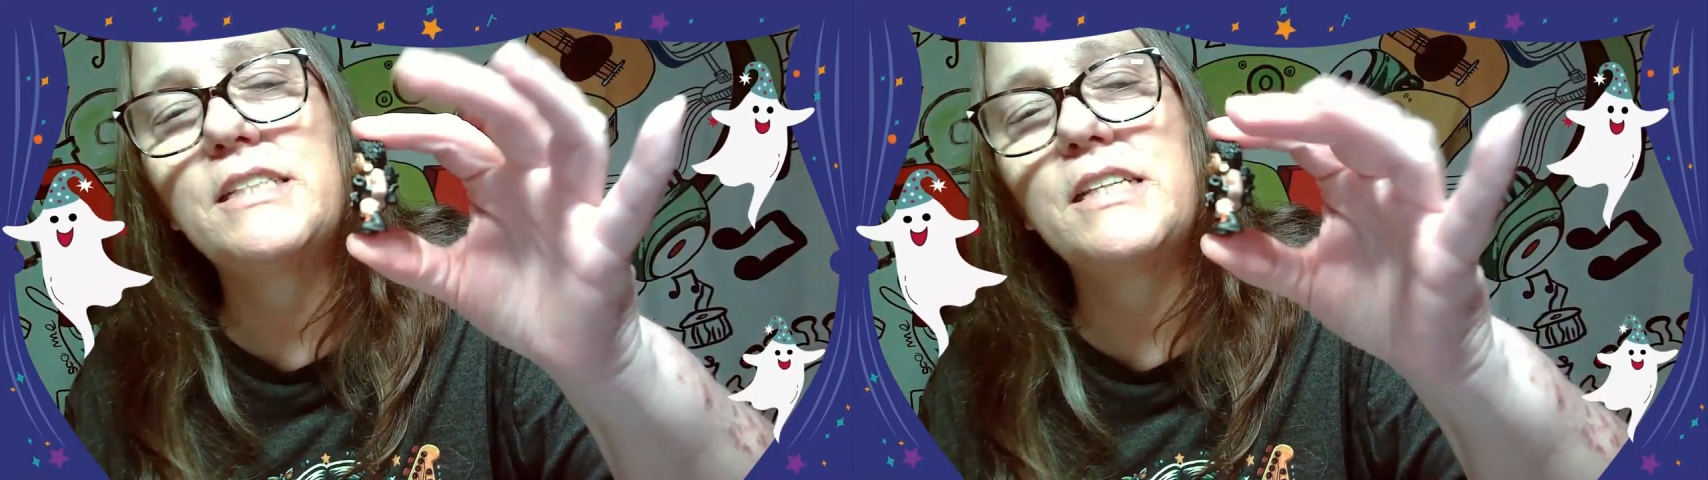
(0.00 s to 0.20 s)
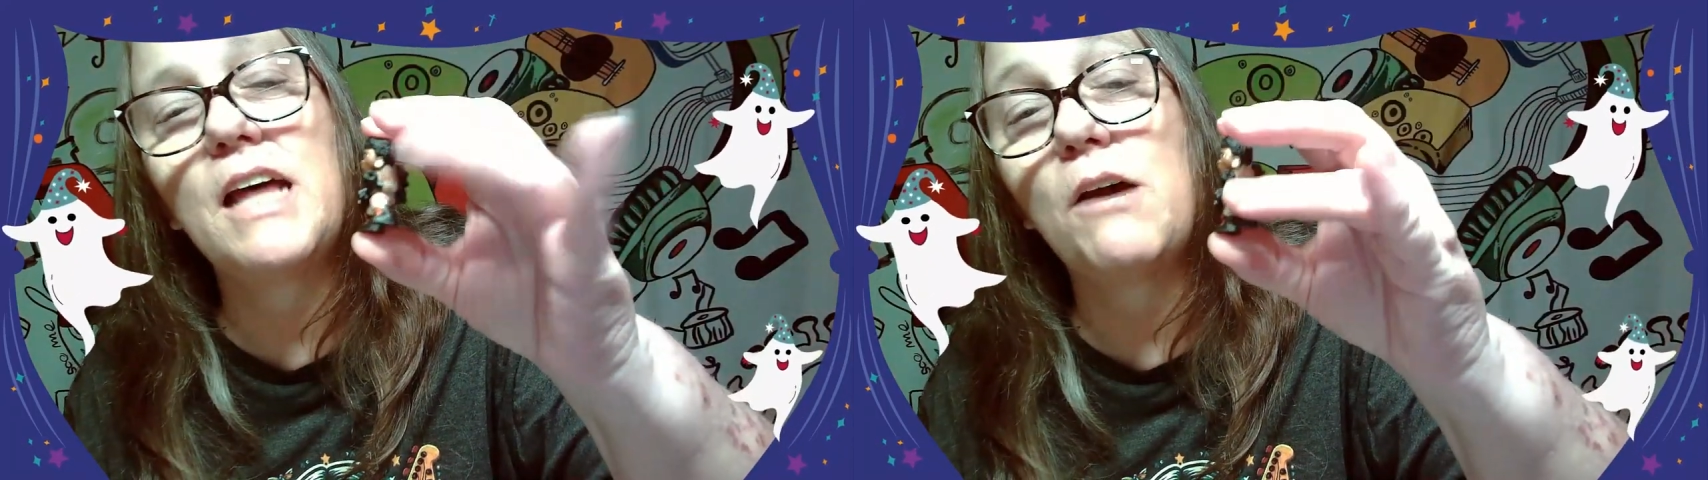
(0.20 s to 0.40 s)

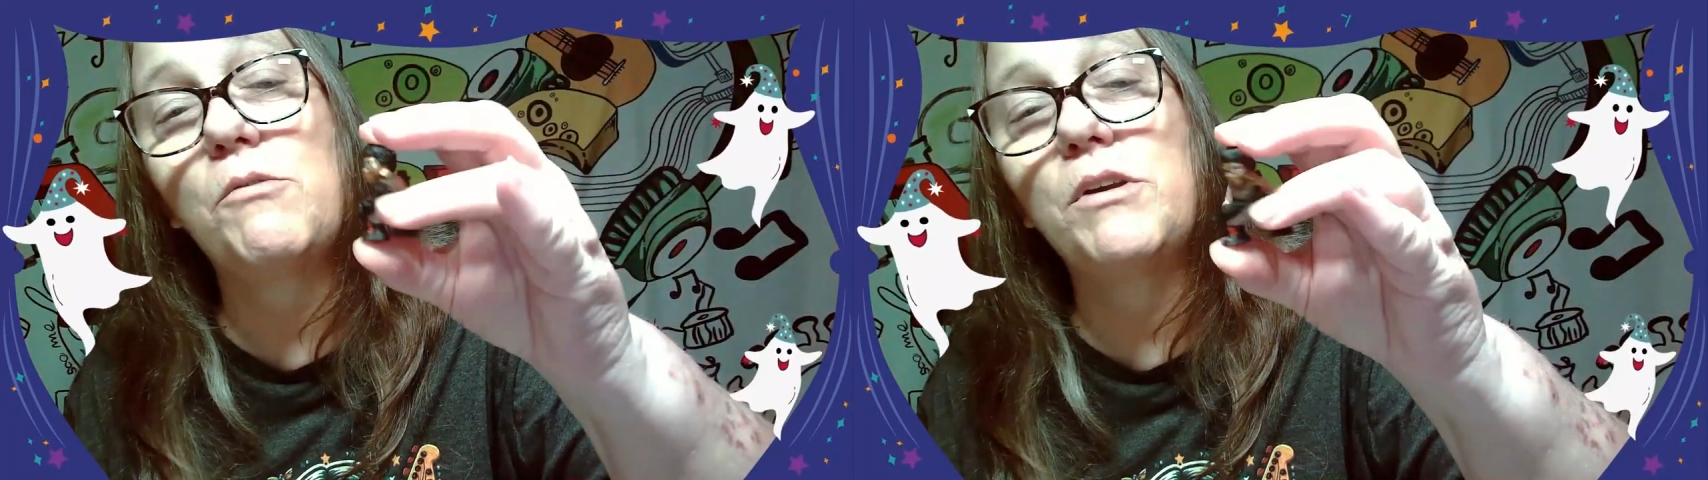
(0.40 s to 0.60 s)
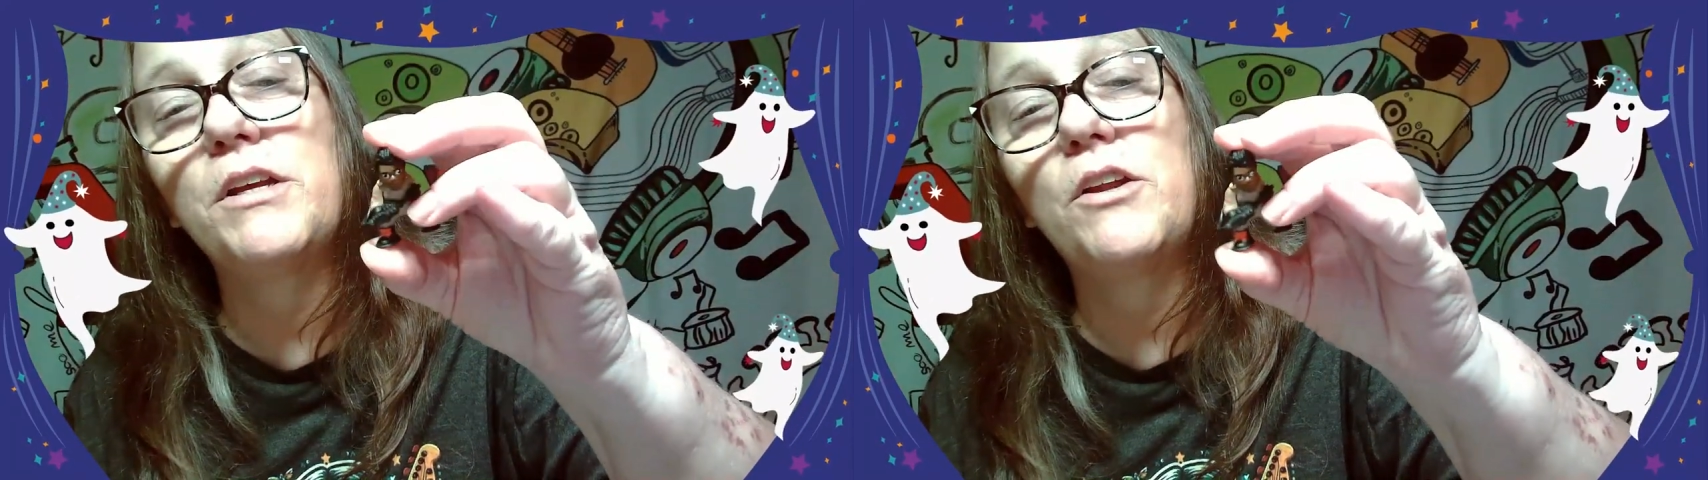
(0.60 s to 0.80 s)
see
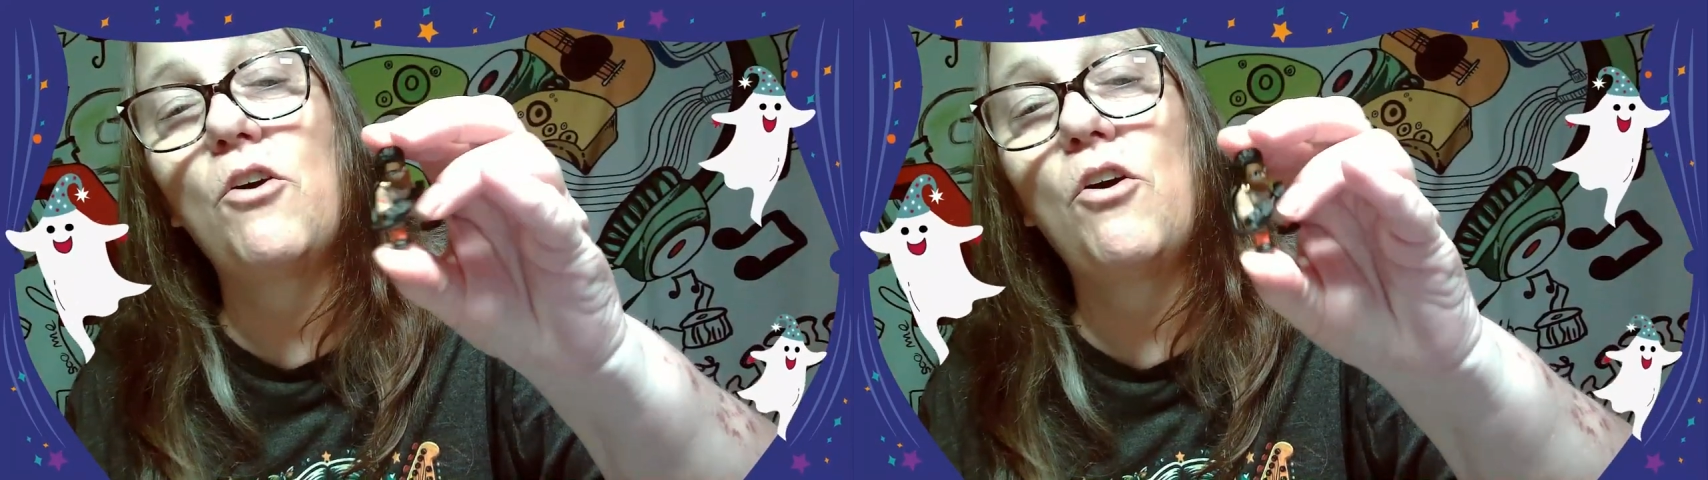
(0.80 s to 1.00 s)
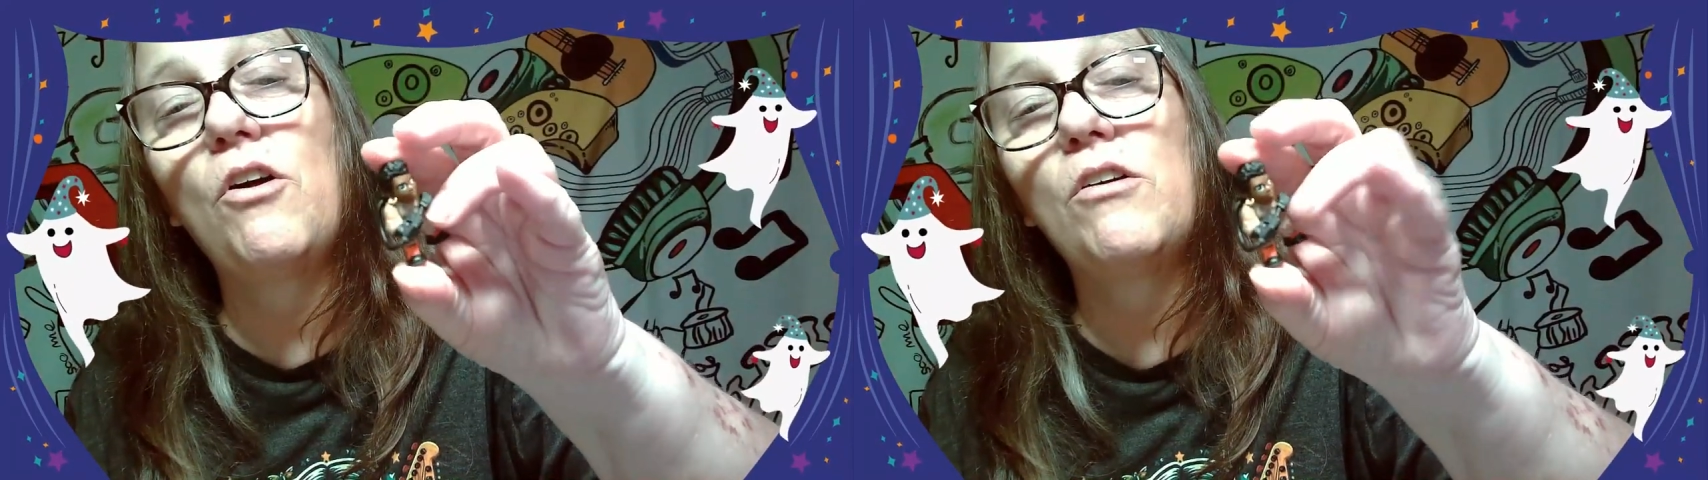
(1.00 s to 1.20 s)
that one at
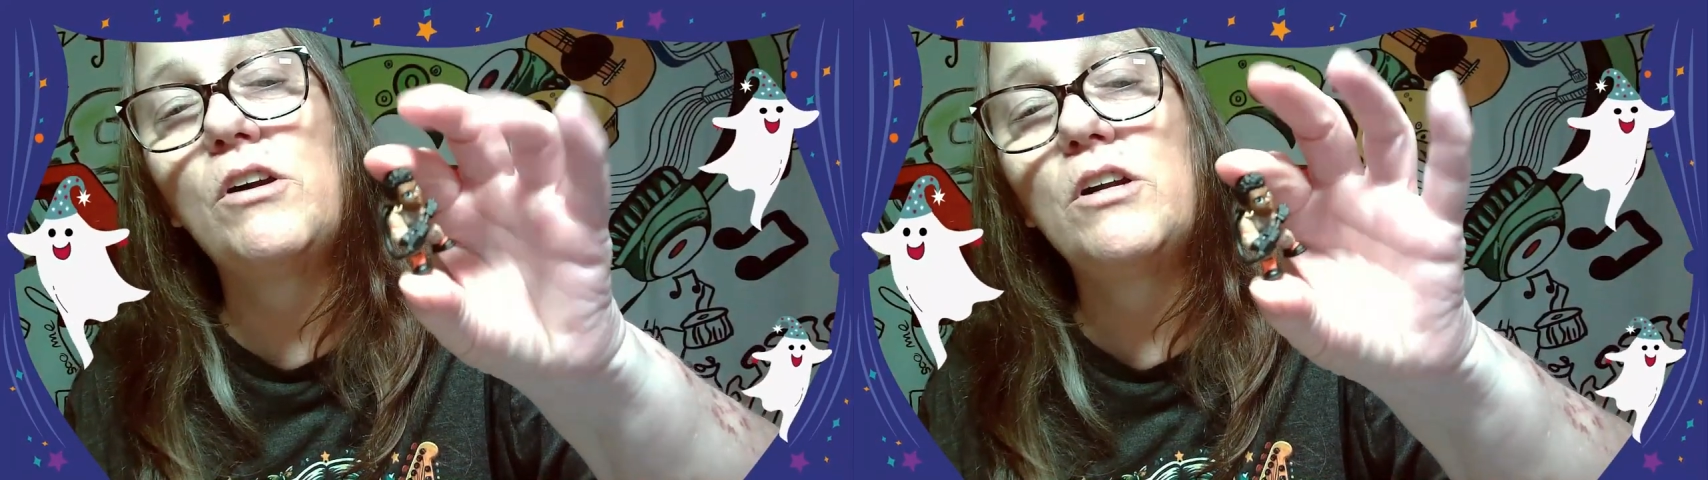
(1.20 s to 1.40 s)
all.